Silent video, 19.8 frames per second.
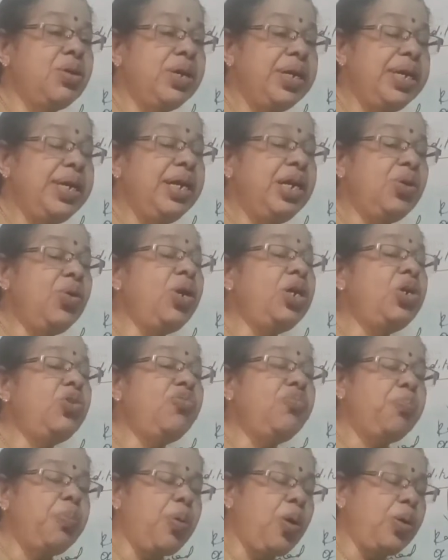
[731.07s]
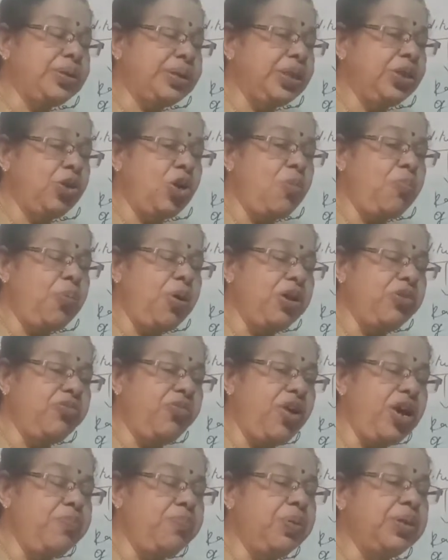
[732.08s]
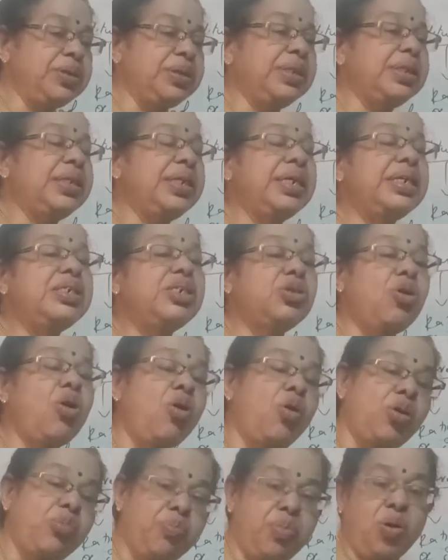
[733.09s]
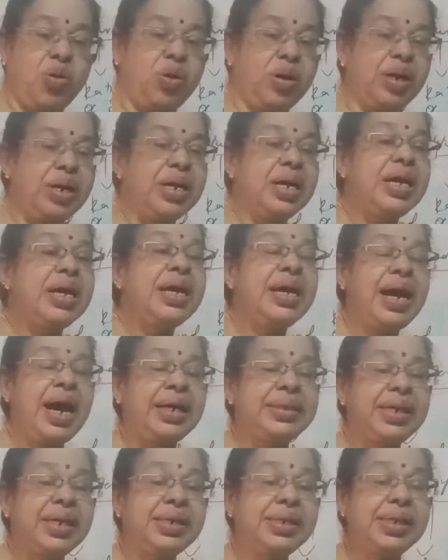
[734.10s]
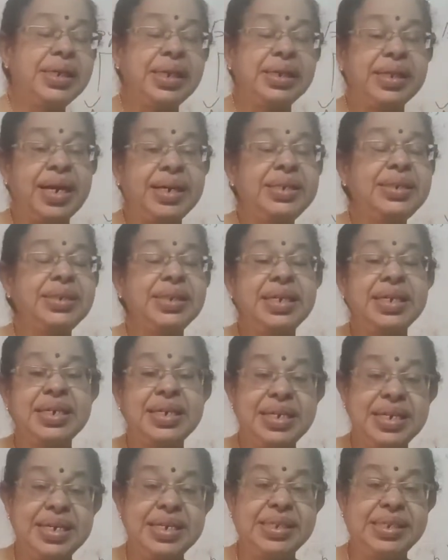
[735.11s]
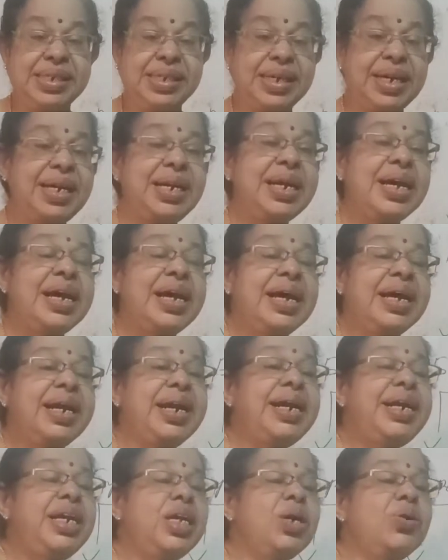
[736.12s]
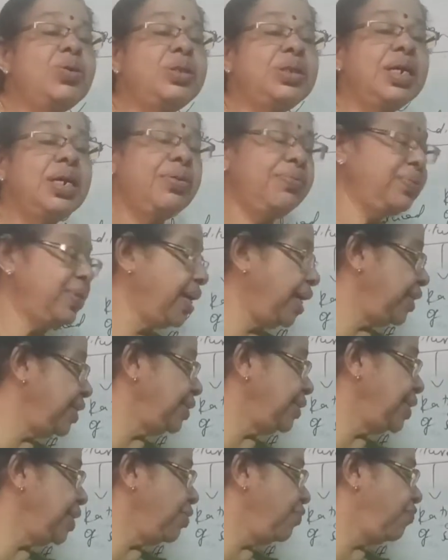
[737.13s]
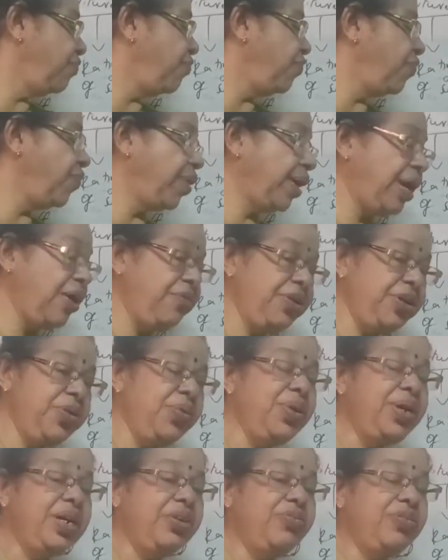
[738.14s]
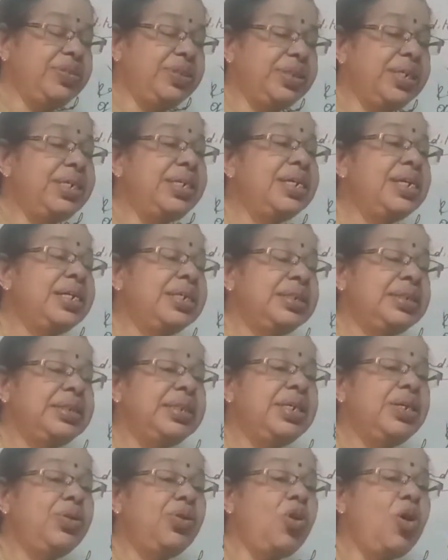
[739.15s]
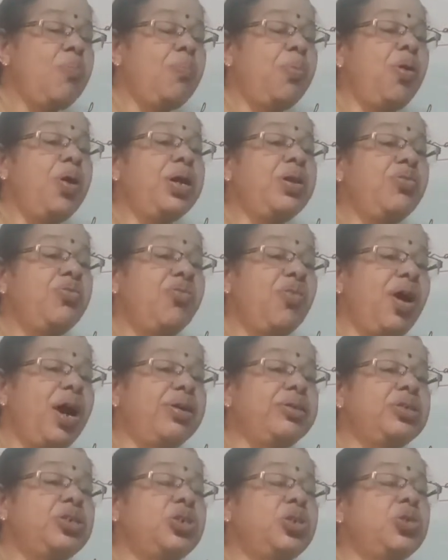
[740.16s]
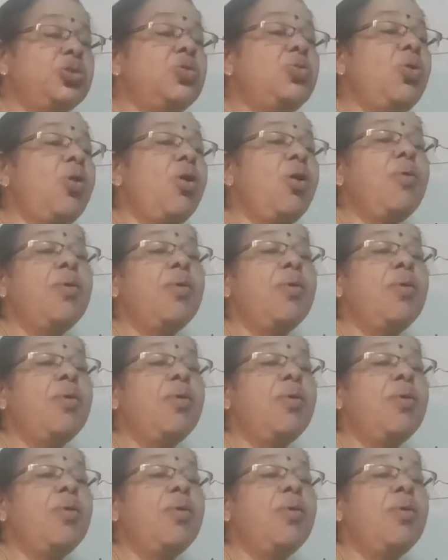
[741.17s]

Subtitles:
equal to 0.5% or more. That is in each year. Reduce, that is revenue deficit 0.5 to